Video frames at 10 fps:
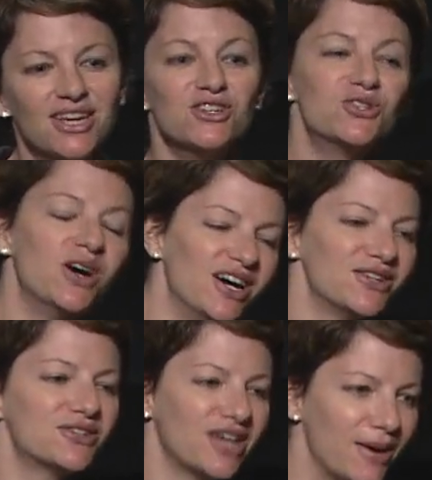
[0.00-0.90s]
to
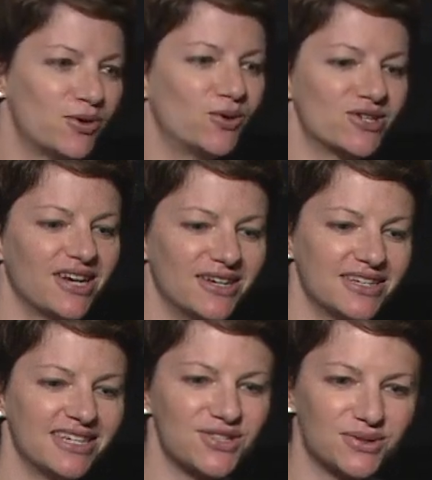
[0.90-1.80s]
other top quartile
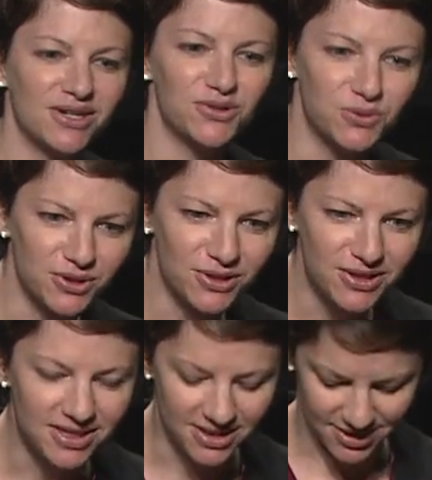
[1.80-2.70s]
kids around the world,
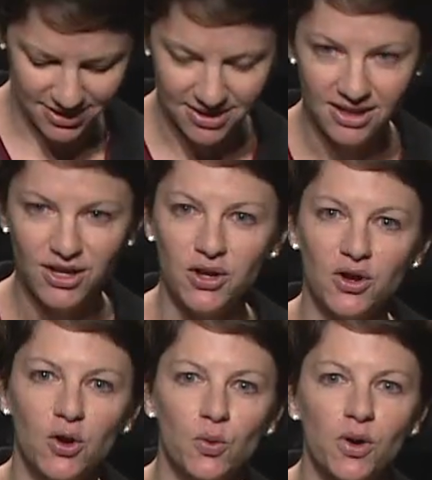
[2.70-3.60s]

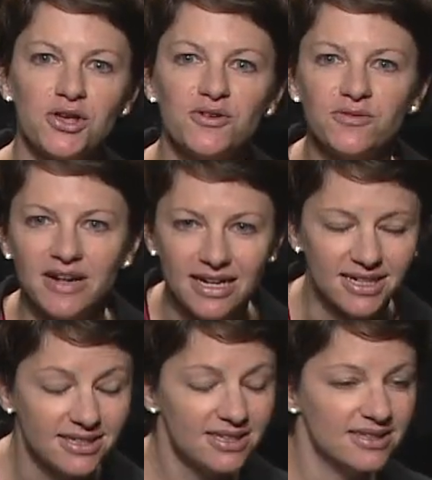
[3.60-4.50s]
what you
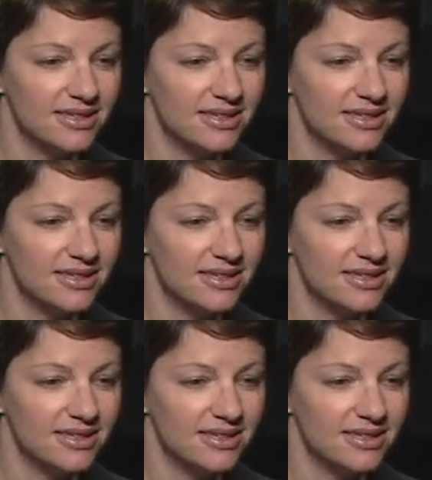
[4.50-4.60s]
find